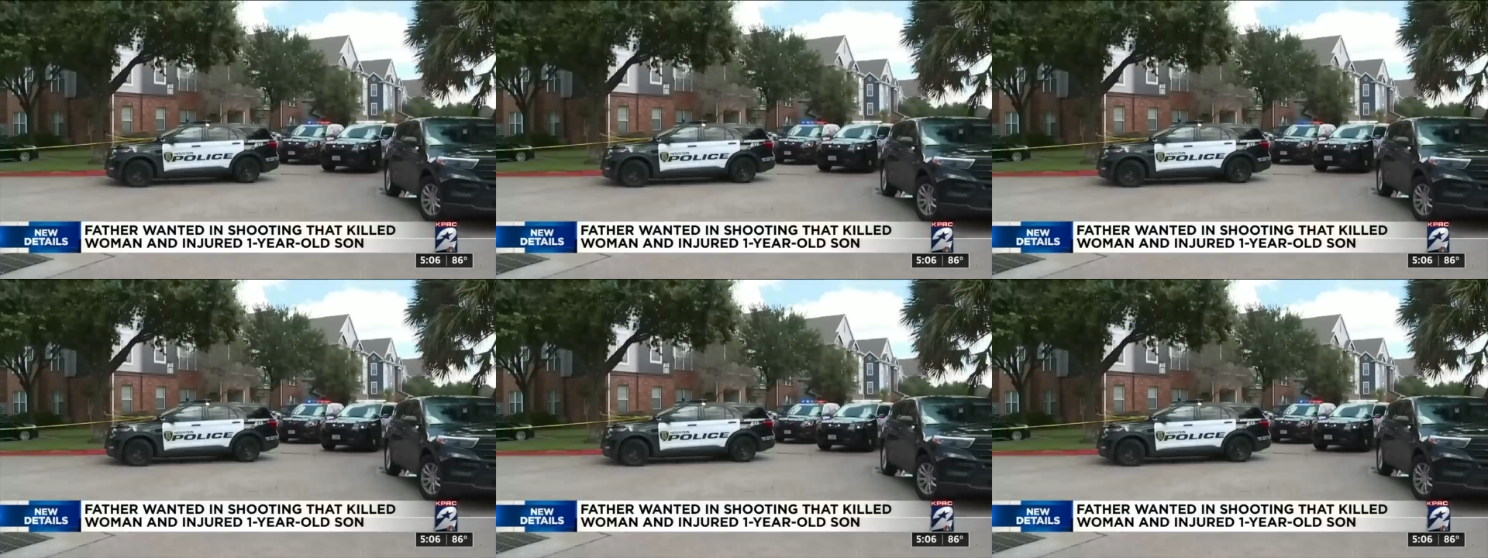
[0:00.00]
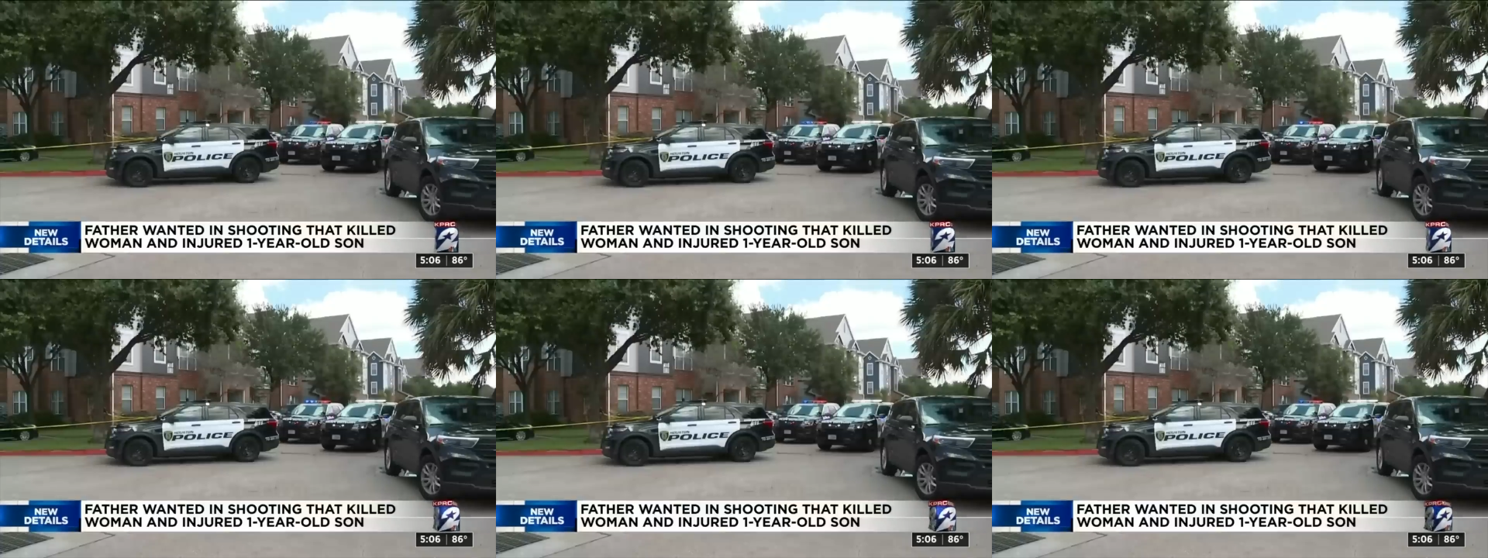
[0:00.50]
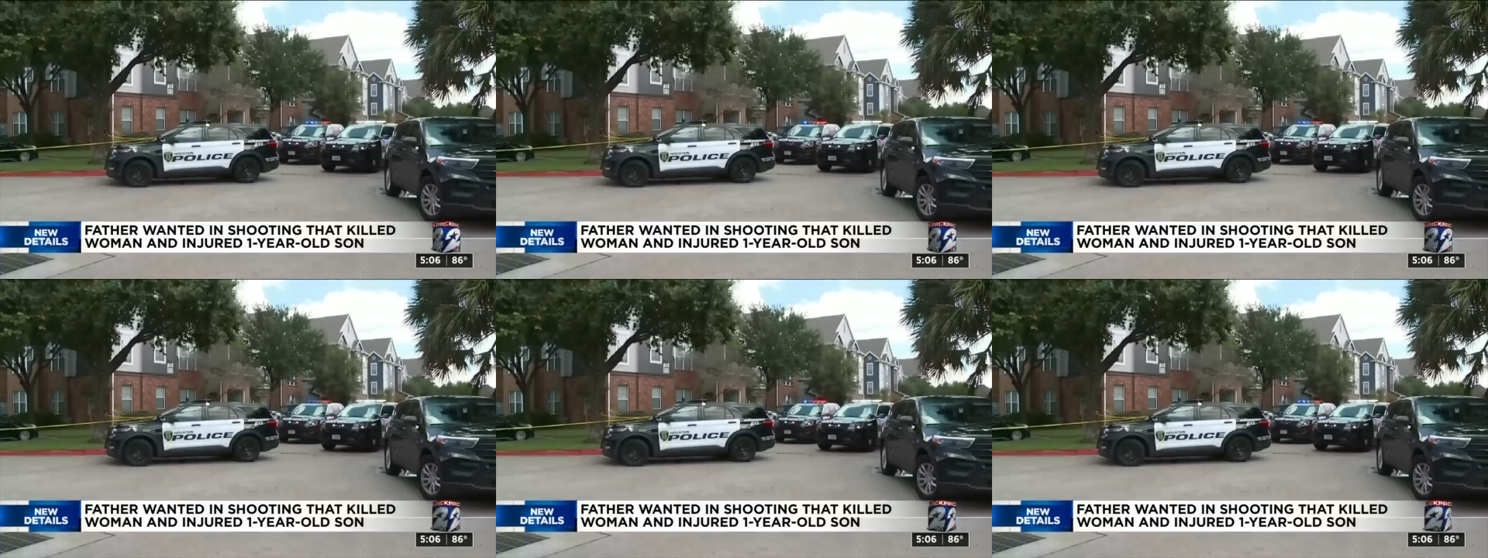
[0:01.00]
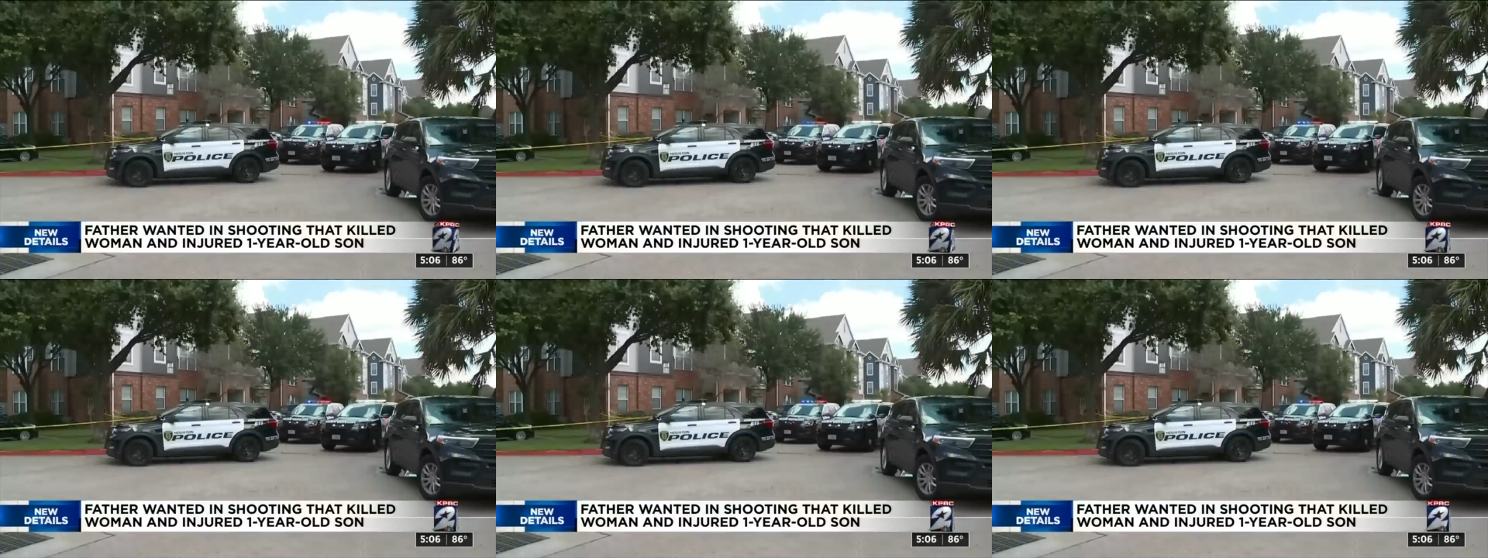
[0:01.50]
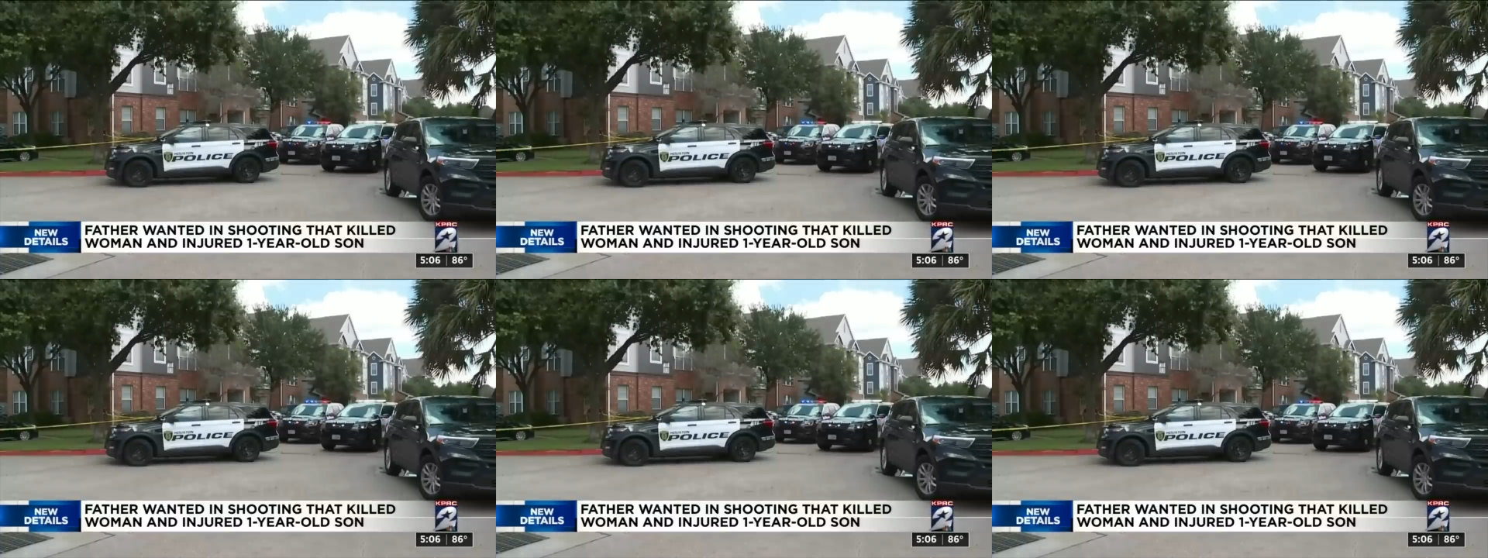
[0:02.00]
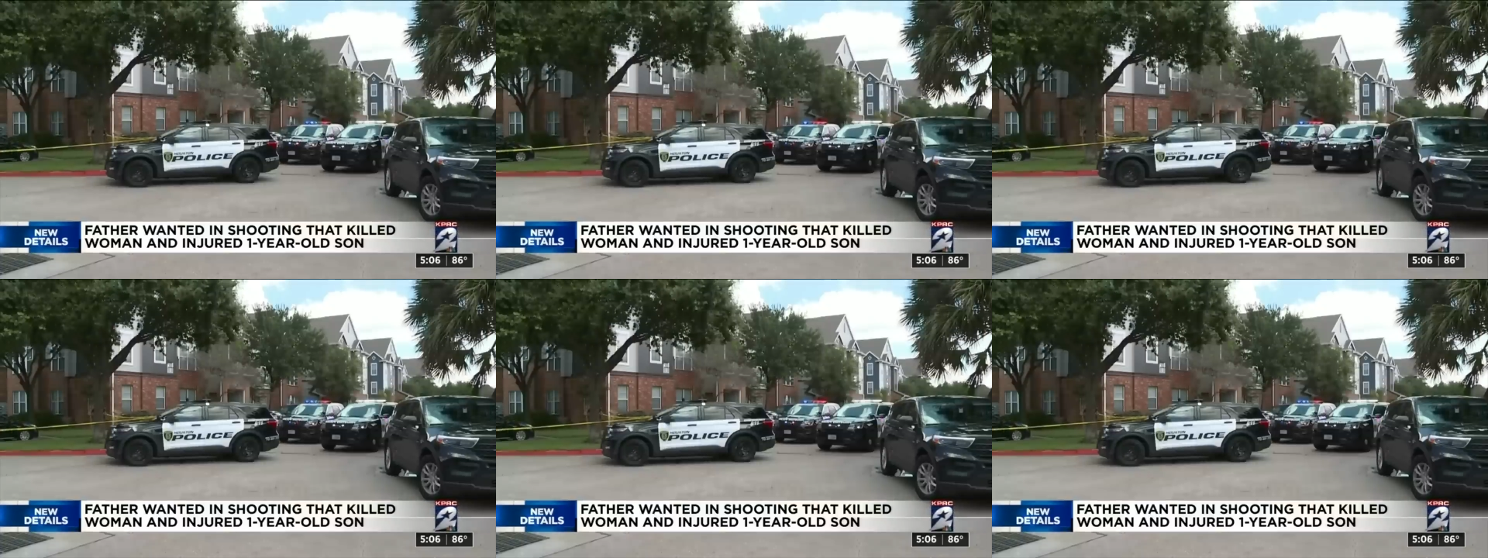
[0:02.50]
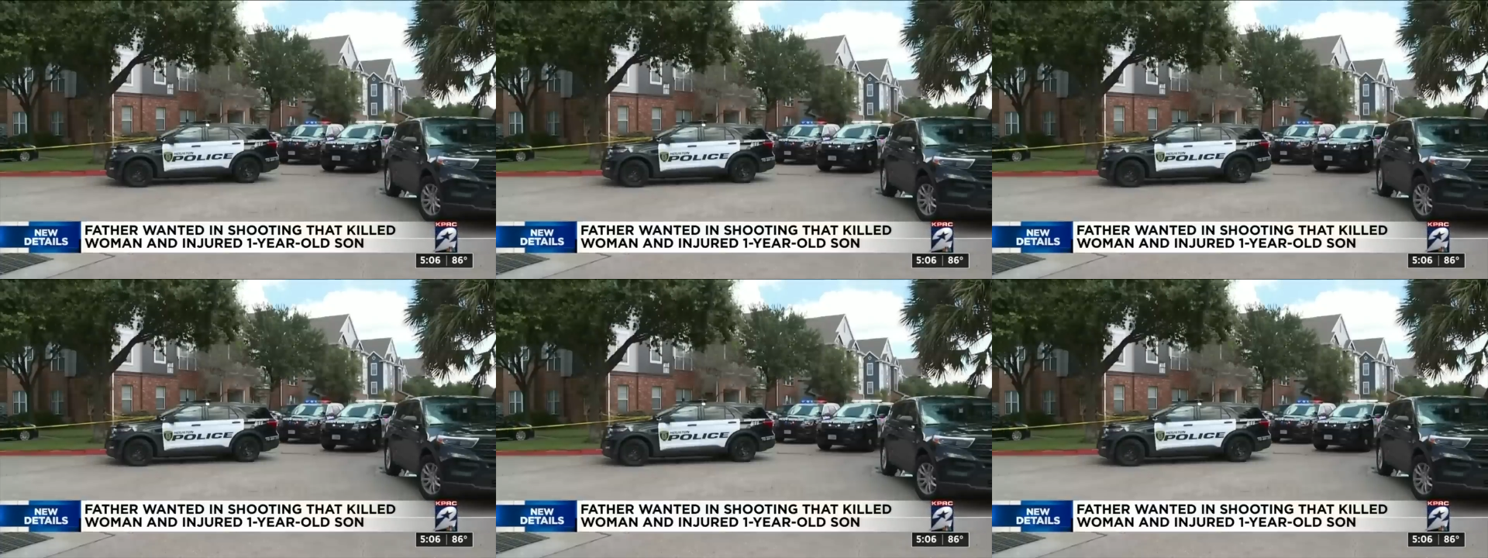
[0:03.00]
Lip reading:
Nobody's mouth can be seen.